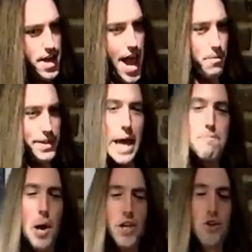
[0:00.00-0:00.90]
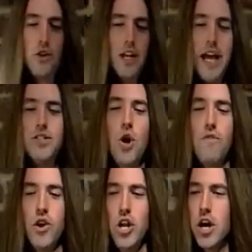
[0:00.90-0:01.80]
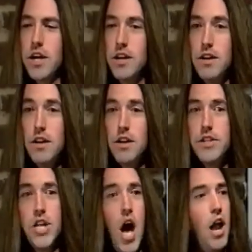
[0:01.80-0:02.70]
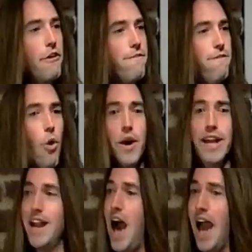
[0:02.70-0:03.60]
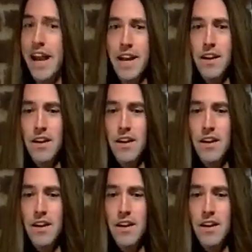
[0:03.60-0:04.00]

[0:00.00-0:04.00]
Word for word: And with that puzzle glazed over look, $1.49?